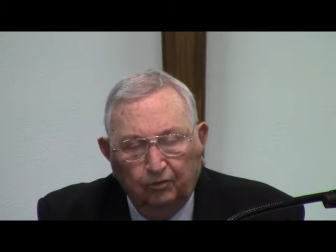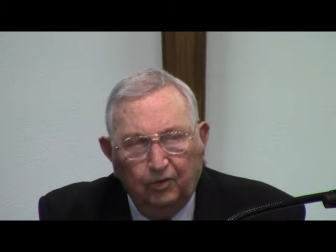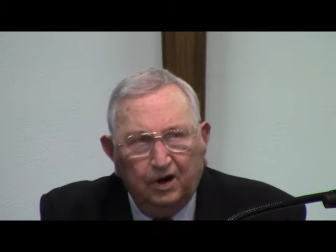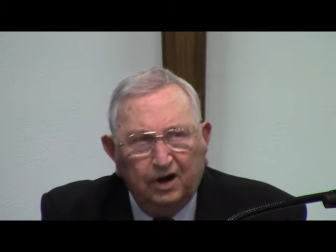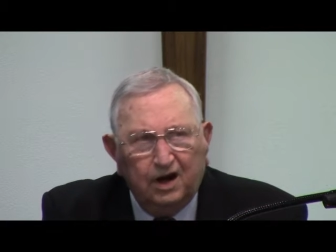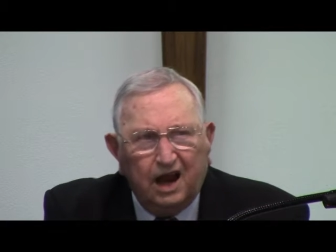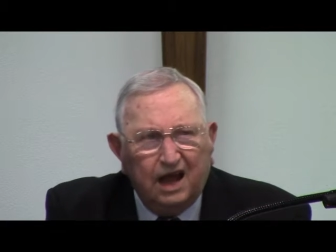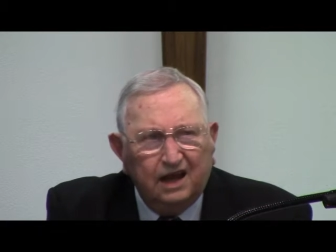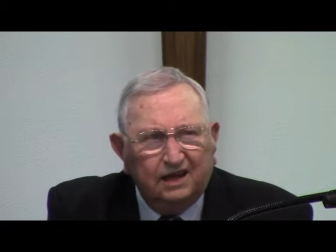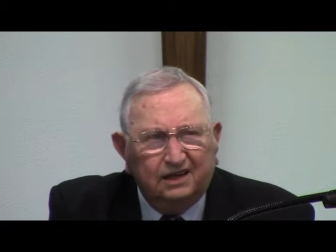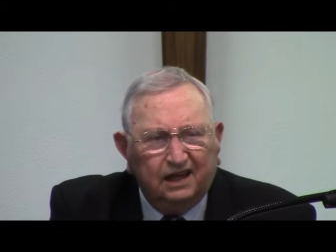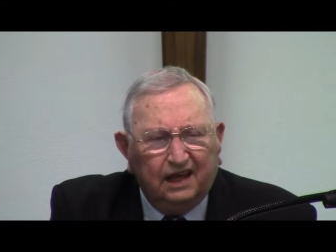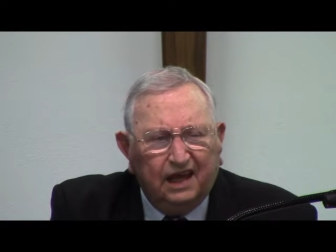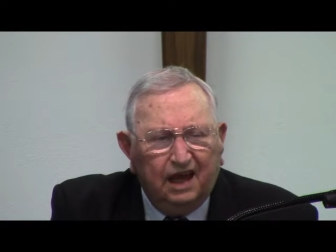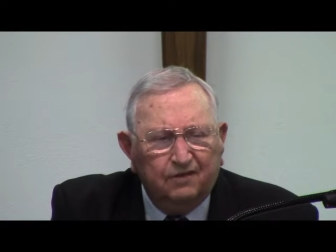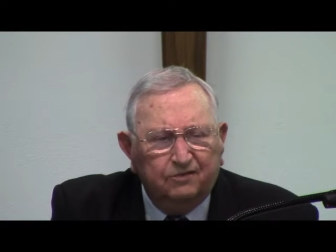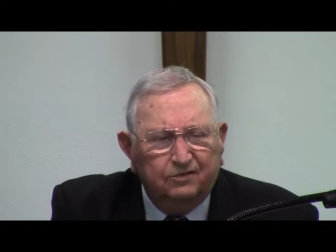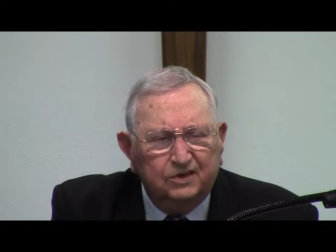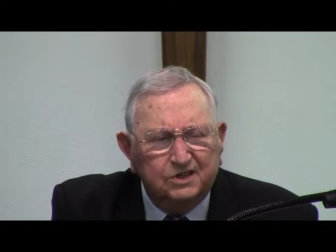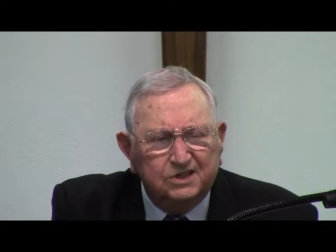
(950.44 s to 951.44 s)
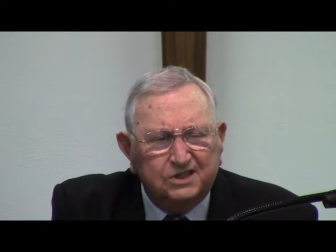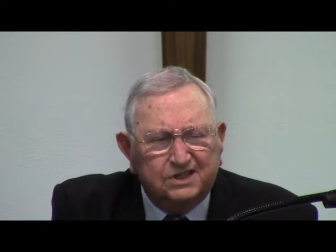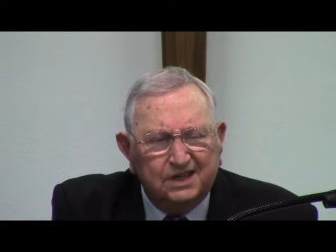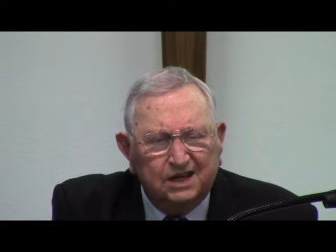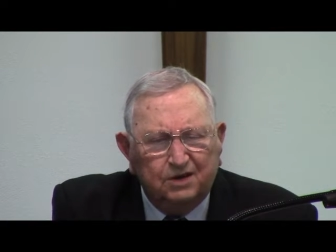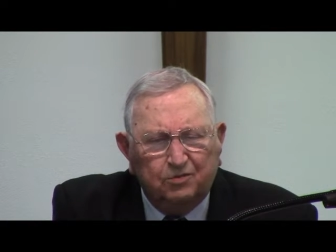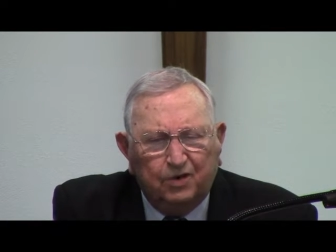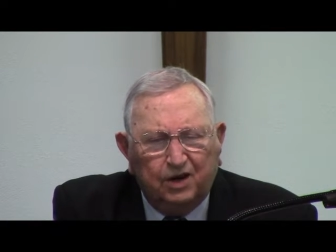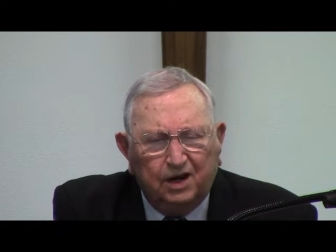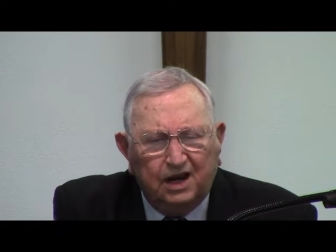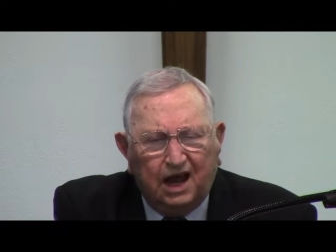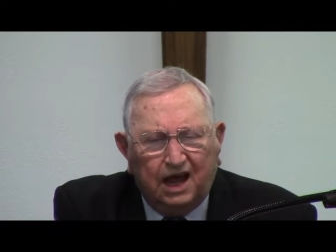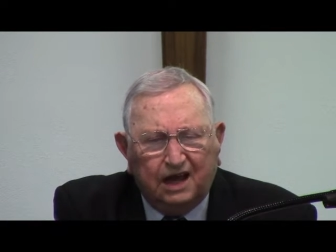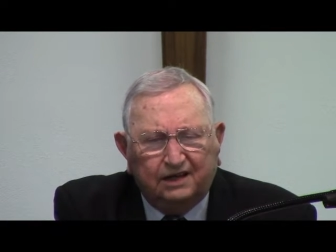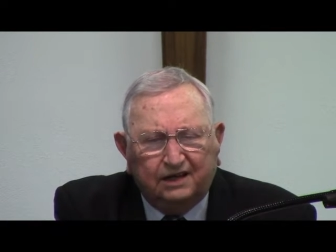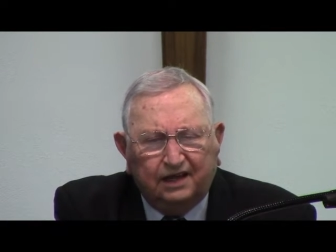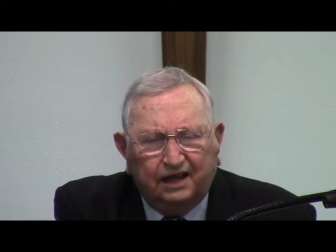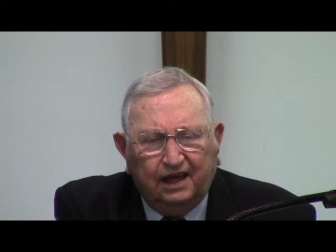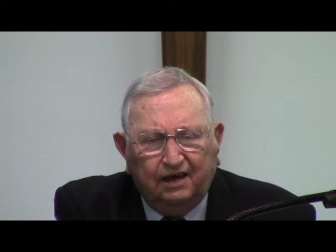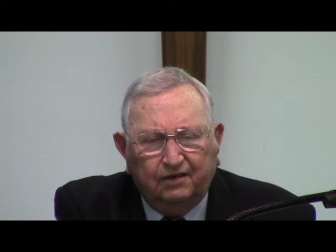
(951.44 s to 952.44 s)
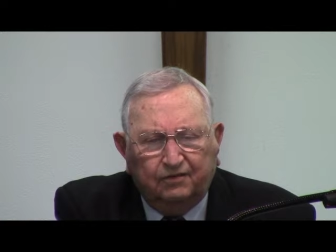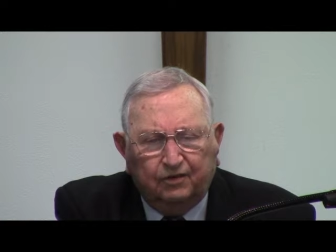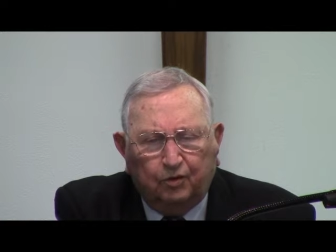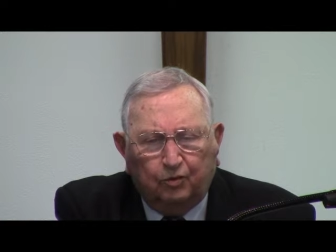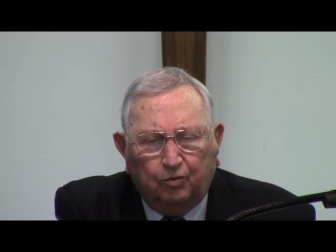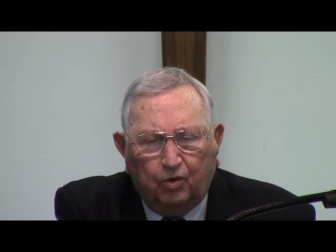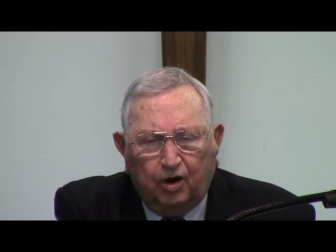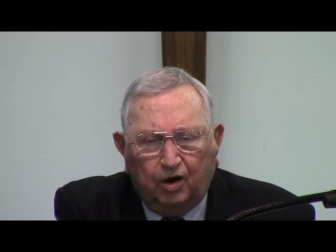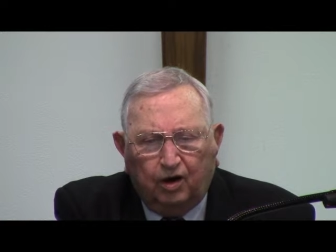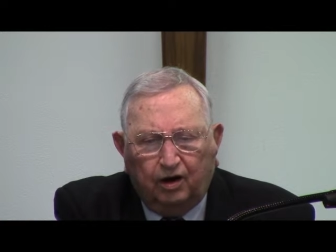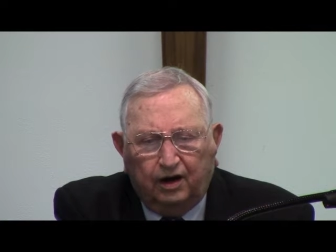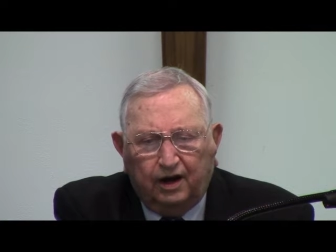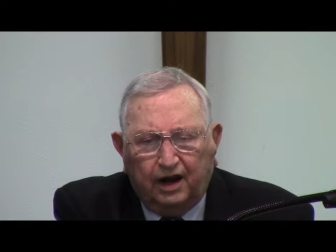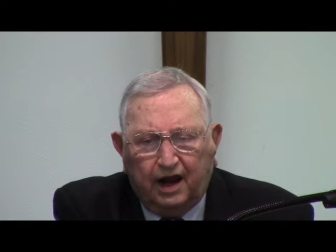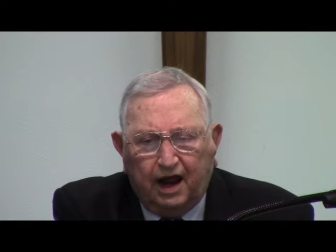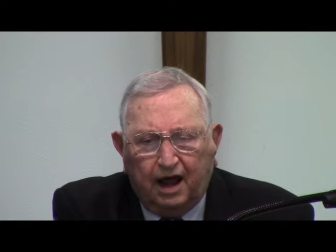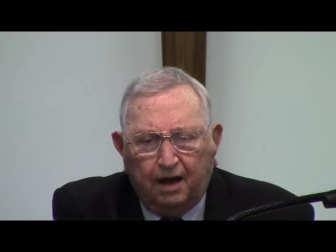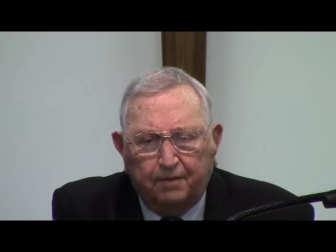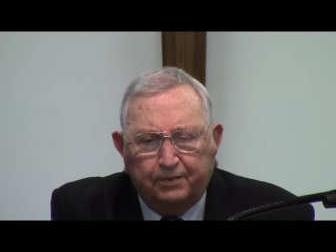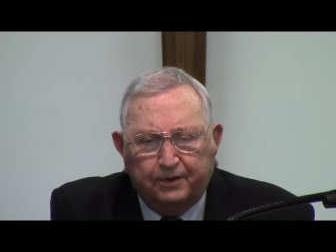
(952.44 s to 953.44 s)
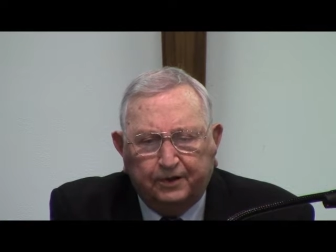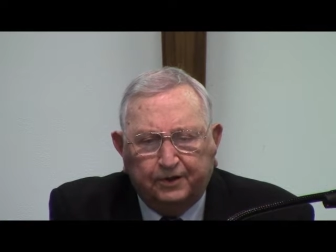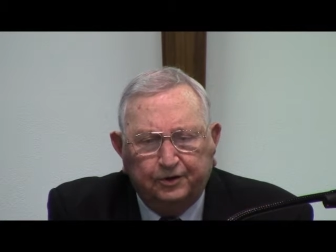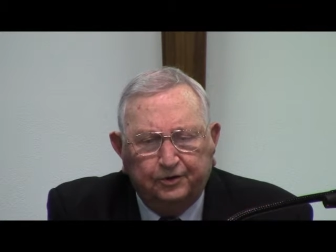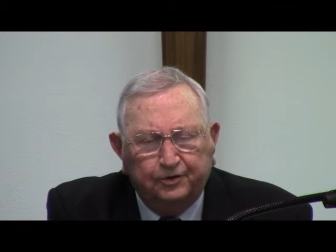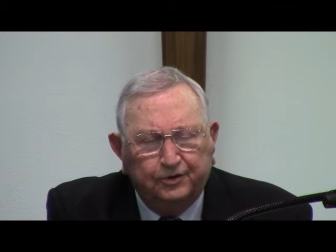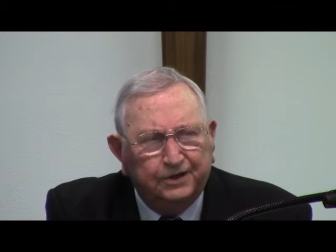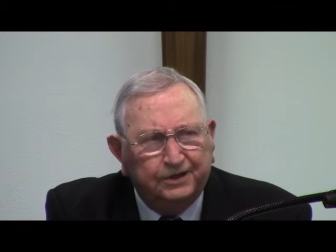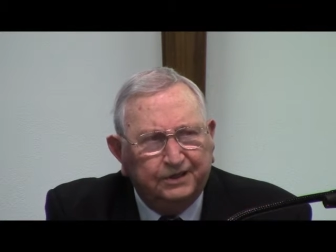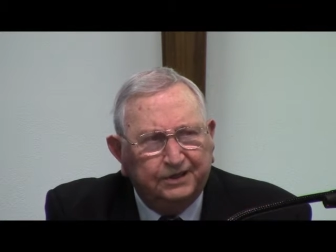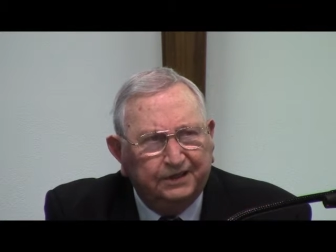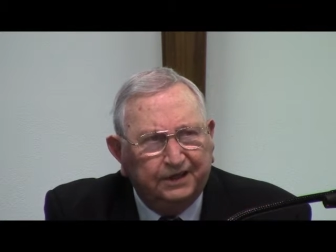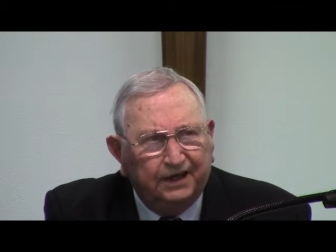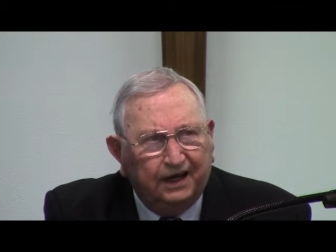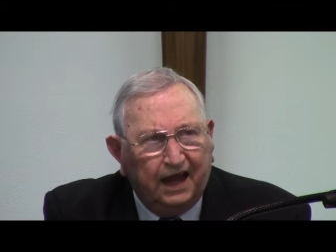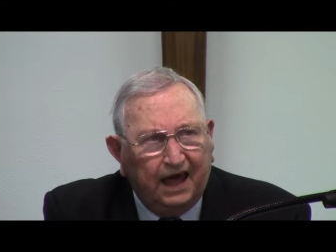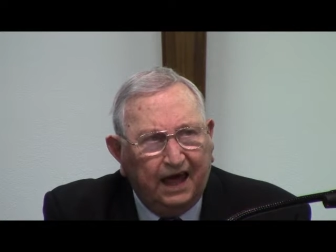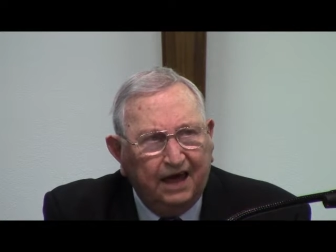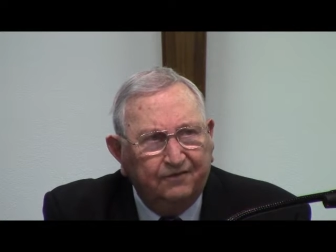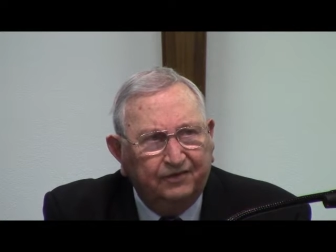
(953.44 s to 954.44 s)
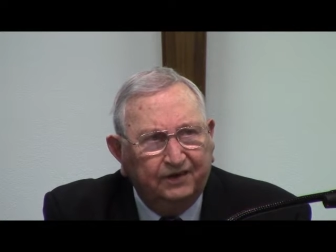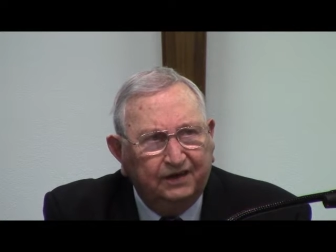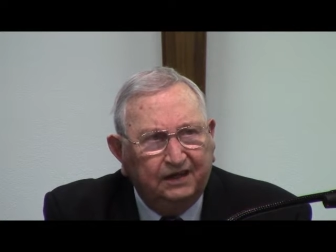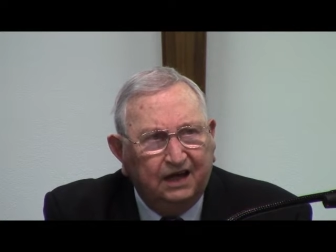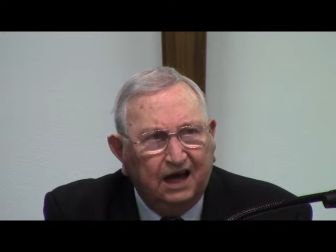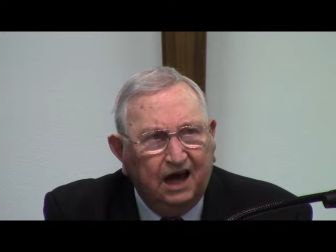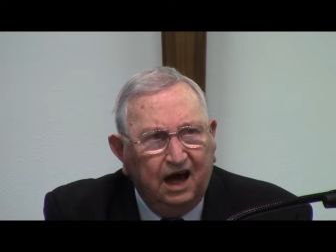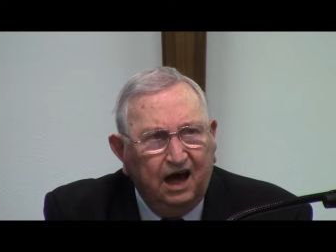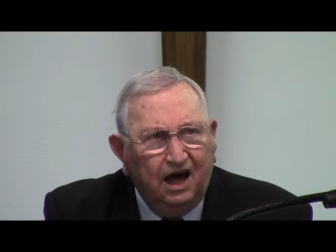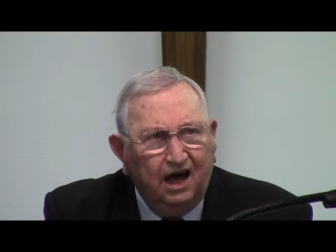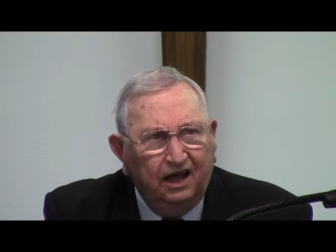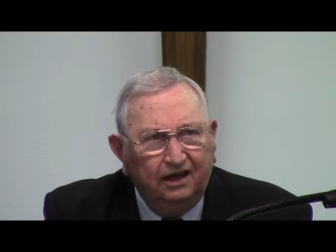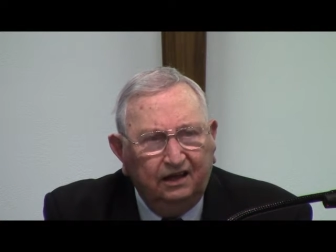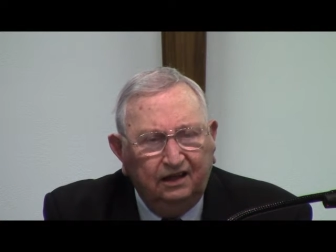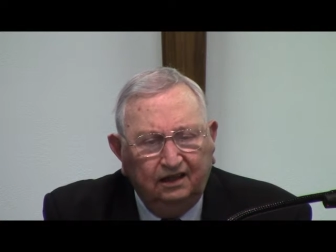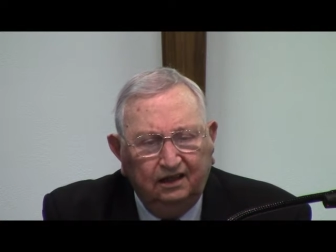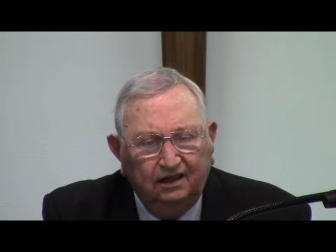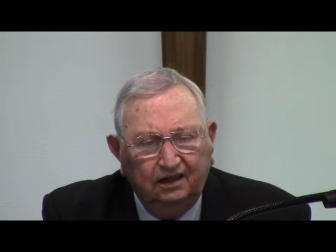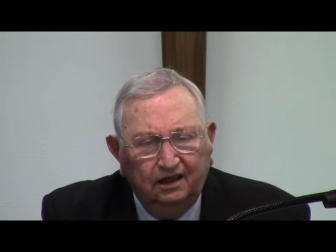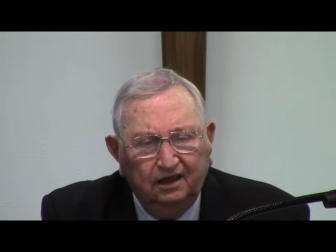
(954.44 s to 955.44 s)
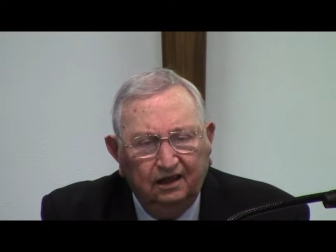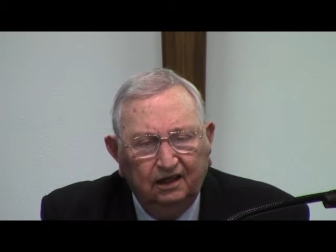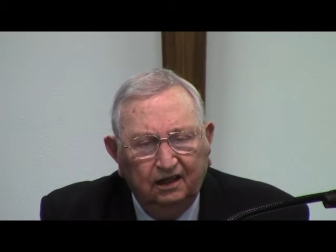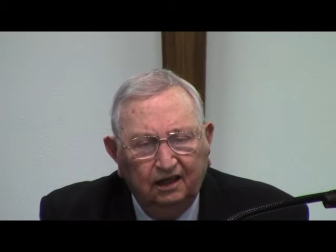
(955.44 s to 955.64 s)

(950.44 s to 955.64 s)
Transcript: We're not to give, you see, we're not to give the world an opportunity to laugh at God.